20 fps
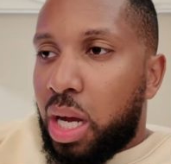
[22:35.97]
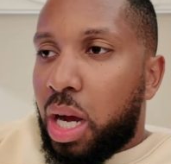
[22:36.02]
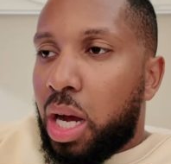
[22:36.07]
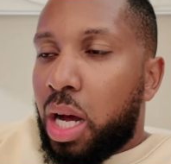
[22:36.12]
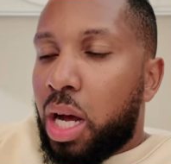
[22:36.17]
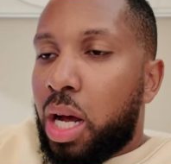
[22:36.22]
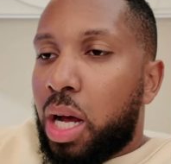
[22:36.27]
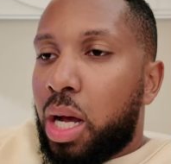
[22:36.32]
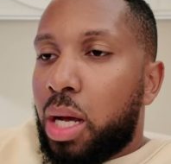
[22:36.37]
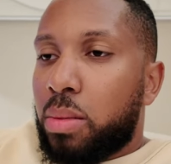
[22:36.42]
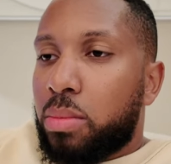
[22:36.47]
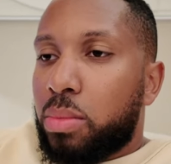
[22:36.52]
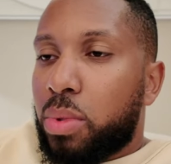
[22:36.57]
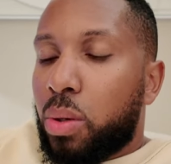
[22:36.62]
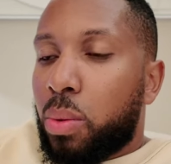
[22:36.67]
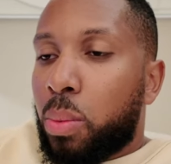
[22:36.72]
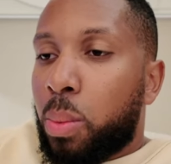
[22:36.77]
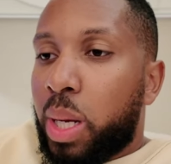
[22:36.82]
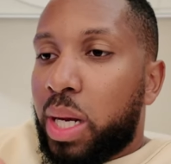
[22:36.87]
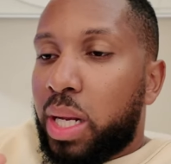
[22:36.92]
Um,
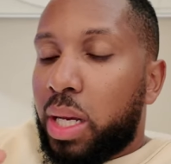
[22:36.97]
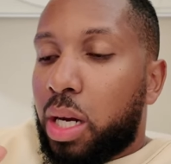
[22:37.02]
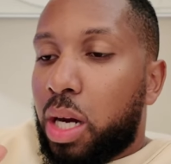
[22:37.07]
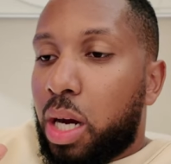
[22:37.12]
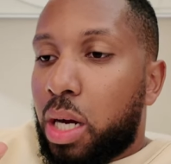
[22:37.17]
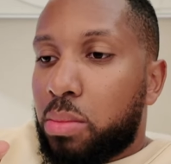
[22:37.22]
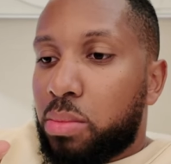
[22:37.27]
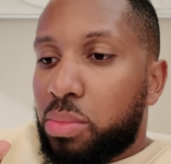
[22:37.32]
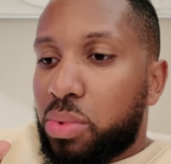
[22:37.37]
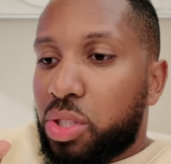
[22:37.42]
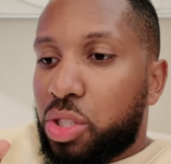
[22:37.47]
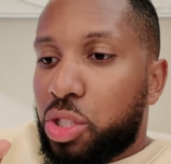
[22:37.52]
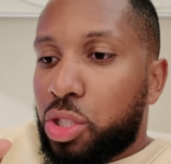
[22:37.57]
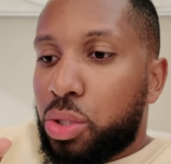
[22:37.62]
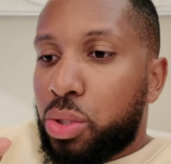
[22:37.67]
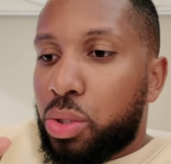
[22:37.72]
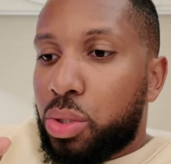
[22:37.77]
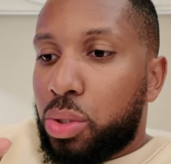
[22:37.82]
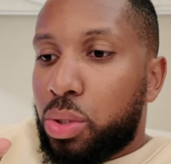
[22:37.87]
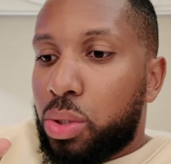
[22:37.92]
when it comes
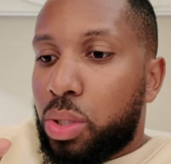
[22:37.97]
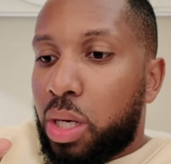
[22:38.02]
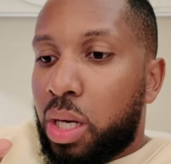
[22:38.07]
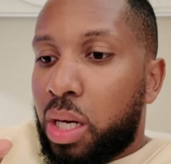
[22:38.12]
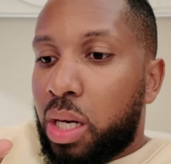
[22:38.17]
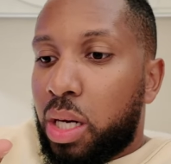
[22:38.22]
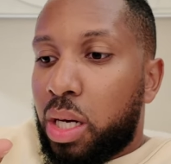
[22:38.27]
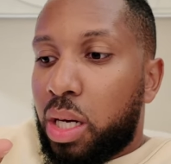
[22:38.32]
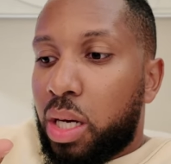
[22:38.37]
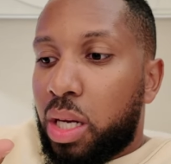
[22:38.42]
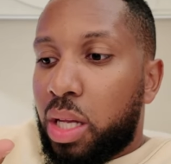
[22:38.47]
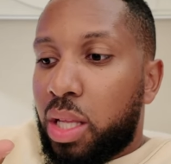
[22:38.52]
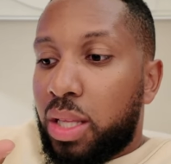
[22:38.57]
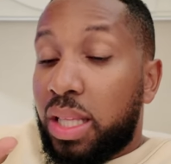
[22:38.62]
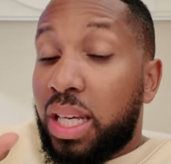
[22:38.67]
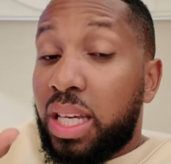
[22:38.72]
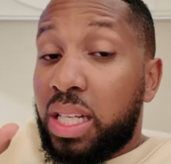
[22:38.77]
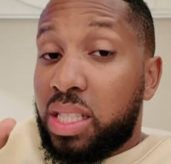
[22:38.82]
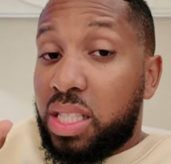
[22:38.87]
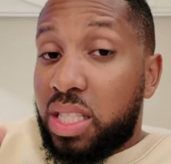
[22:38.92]
to uh,
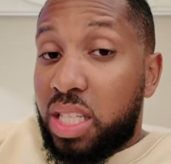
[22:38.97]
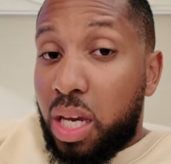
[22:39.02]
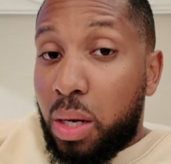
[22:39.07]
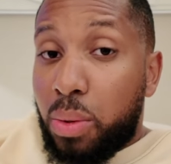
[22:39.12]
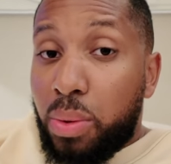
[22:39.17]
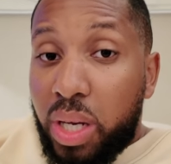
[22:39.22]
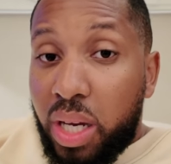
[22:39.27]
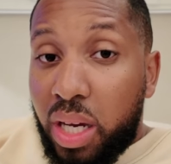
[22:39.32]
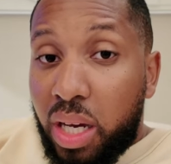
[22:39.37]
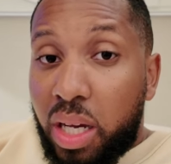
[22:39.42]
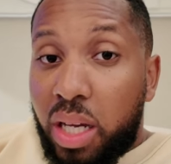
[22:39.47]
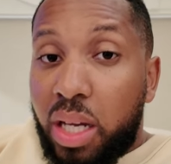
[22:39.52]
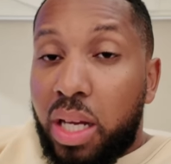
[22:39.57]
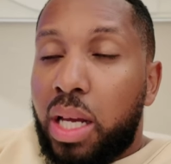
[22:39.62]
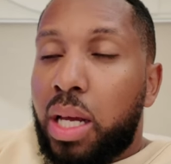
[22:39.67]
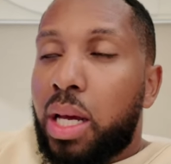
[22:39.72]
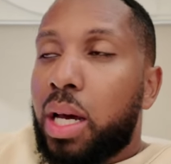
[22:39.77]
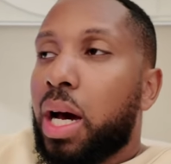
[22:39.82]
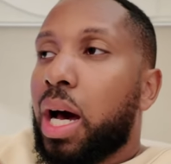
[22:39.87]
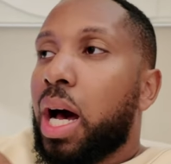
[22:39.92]
the interior,
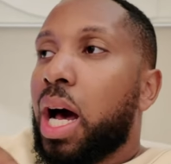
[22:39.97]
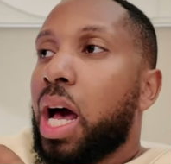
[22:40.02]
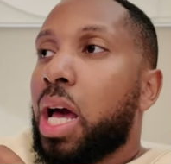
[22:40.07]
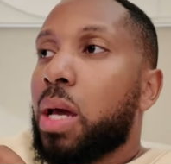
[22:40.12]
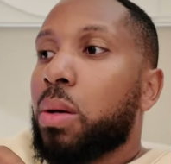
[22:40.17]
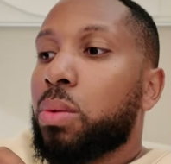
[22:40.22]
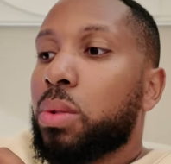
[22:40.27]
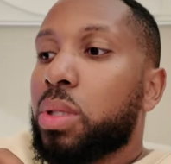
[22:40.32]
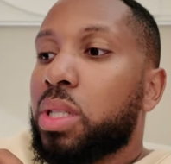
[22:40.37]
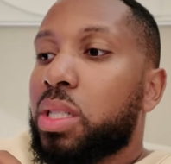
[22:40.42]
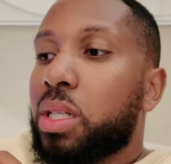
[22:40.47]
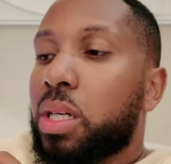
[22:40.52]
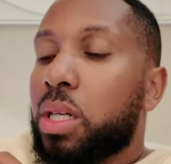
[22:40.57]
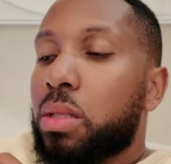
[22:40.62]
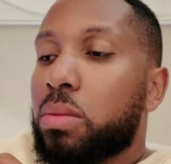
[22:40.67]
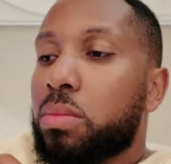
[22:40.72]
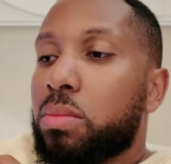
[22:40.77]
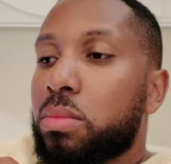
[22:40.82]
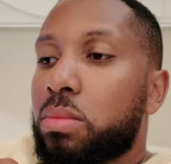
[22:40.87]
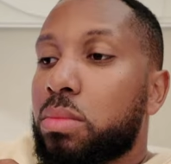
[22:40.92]
I would
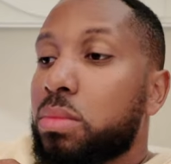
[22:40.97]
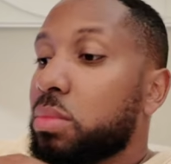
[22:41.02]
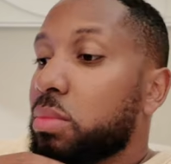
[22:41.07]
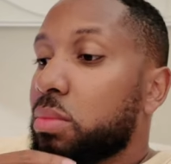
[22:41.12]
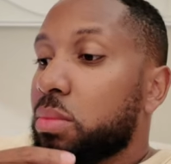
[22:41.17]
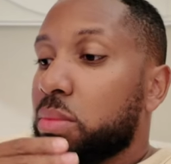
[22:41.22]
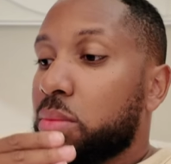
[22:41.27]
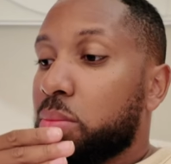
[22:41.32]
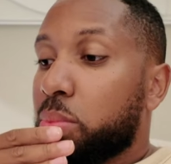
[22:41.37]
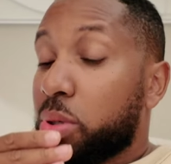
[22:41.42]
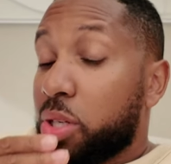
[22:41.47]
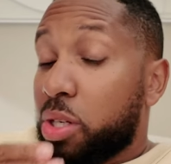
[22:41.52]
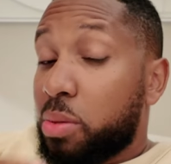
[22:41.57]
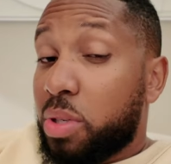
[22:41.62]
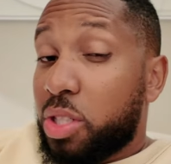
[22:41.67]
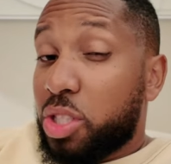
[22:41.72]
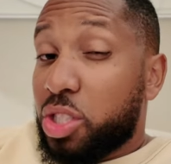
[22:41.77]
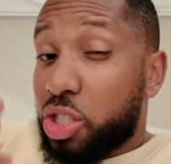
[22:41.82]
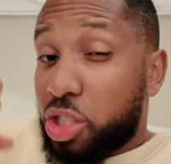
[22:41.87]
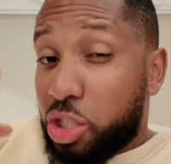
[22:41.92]
um, pretty
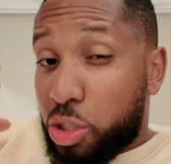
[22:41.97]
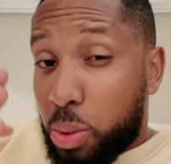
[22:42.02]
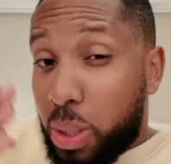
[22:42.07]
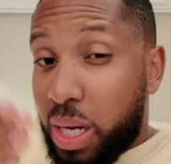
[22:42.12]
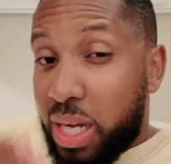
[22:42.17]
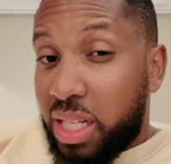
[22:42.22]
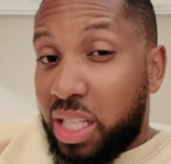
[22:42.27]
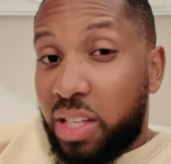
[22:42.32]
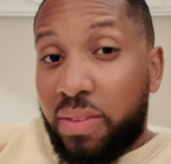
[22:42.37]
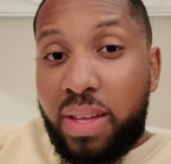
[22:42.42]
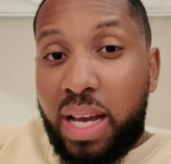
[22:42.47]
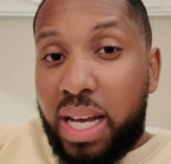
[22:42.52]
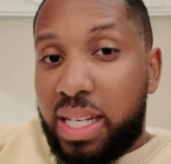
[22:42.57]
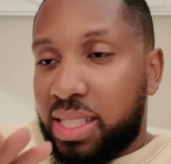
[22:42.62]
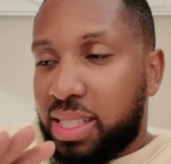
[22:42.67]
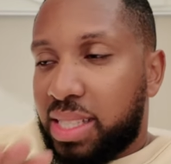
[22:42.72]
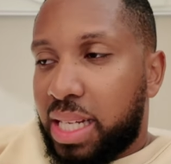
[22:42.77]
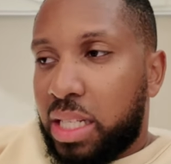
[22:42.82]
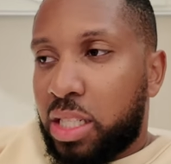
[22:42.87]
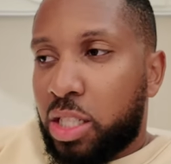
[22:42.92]
much just try and leave that as
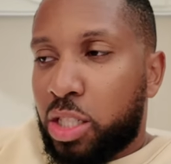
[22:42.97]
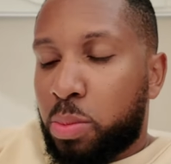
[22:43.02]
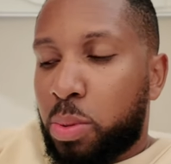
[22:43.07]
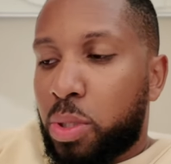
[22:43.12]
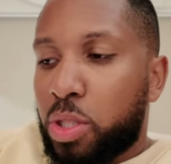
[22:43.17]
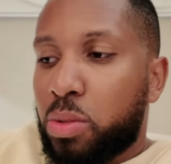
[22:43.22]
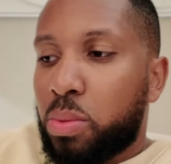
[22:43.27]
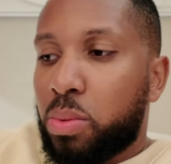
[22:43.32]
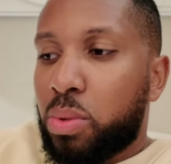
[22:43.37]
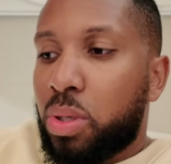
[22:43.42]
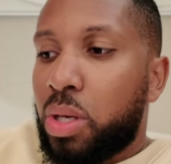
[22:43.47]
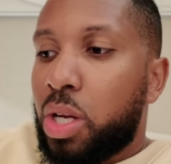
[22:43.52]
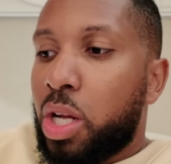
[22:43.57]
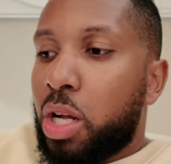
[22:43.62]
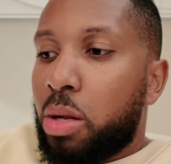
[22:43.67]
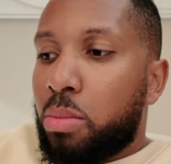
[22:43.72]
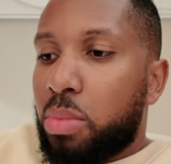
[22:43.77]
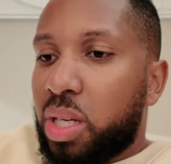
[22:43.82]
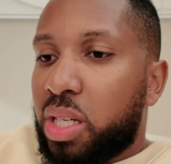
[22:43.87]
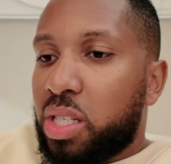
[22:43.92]
standard as possible
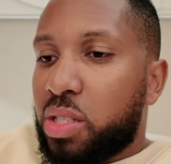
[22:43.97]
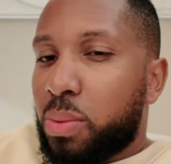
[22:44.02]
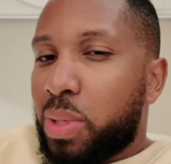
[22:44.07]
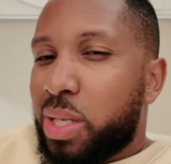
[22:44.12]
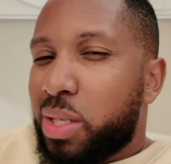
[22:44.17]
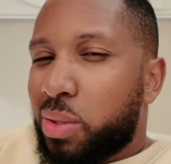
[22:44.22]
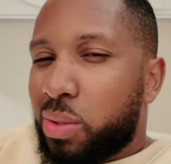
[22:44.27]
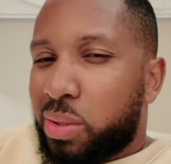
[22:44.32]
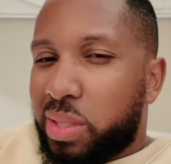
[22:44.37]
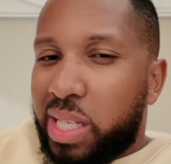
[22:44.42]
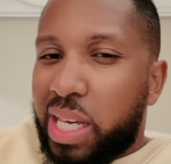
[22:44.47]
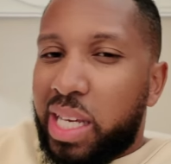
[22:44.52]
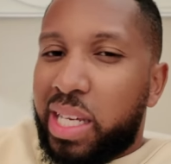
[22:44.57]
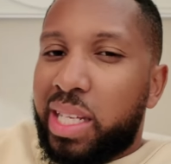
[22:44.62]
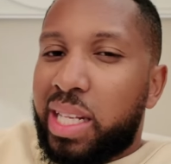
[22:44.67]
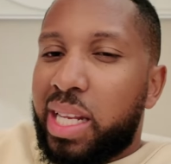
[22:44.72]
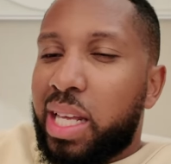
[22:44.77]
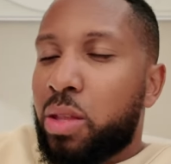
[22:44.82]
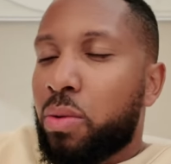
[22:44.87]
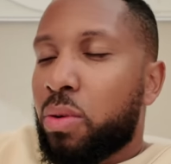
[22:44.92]
because when you're
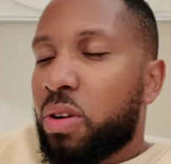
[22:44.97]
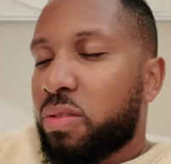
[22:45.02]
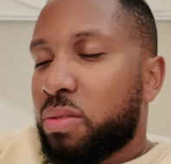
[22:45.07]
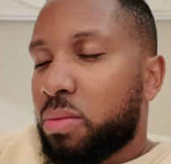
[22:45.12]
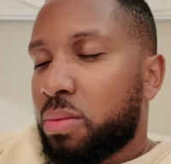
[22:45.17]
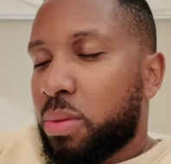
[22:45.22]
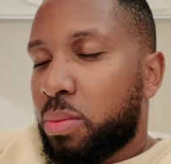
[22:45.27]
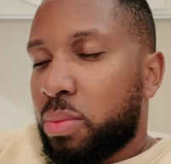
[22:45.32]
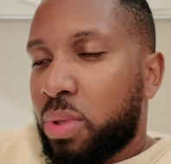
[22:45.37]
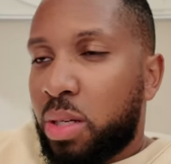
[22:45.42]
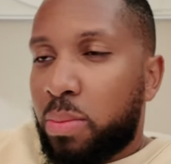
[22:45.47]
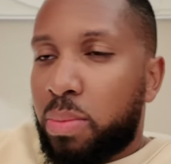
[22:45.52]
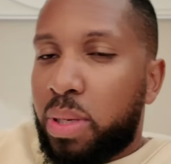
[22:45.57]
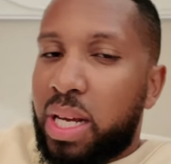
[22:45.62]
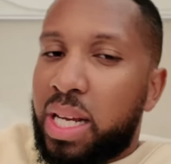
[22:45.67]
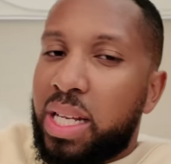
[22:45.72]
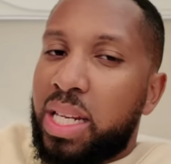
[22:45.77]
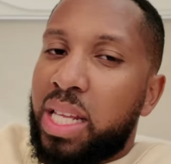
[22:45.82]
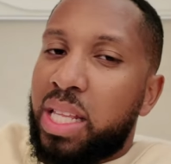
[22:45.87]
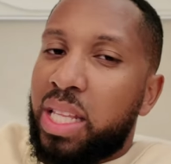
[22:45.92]
taking leather off and
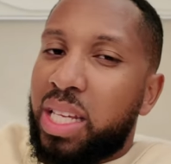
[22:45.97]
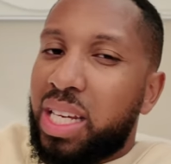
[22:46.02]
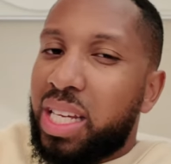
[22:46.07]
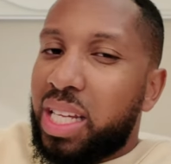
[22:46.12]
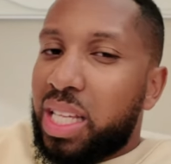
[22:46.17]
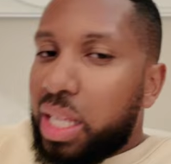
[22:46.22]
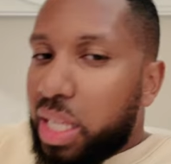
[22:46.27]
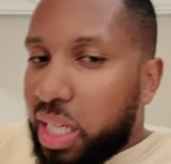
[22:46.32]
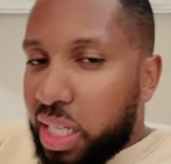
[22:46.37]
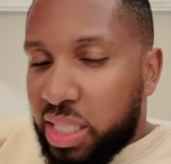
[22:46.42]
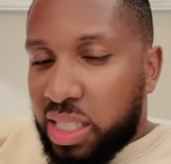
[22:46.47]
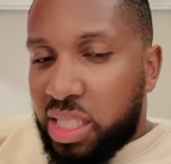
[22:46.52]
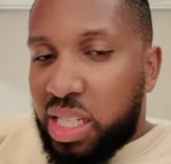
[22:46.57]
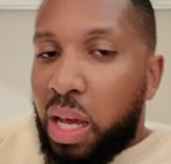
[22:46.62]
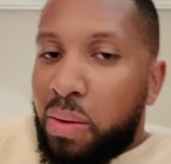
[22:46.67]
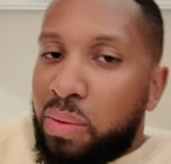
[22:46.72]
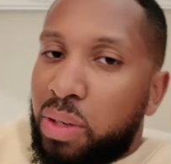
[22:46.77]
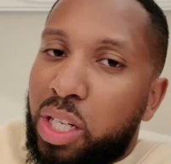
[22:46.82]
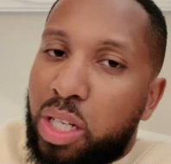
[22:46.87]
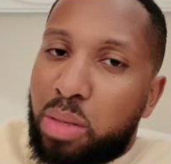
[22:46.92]
reapplying leather, it's
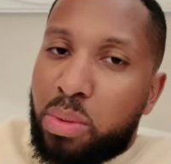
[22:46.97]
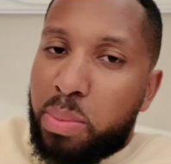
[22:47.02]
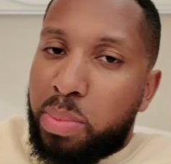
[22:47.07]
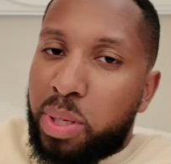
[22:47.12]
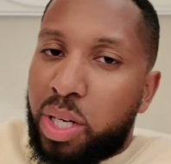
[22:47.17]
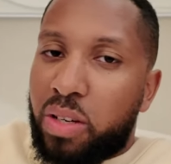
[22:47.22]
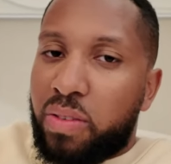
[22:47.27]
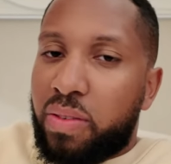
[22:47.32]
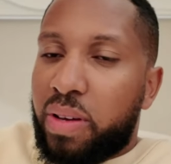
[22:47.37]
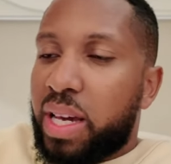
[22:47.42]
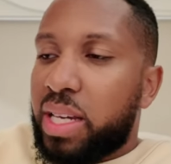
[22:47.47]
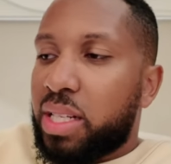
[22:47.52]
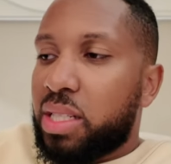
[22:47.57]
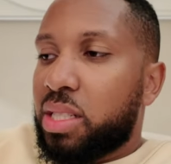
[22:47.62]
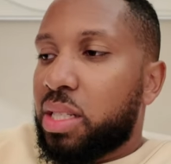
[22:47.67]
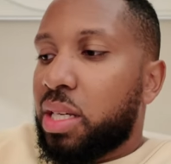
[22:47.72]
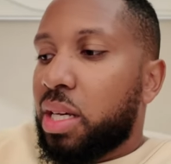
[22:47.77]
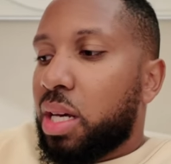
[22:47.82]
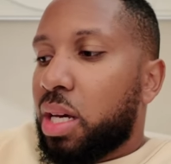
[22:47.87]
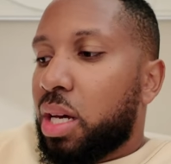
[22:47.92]
never going to be perfect.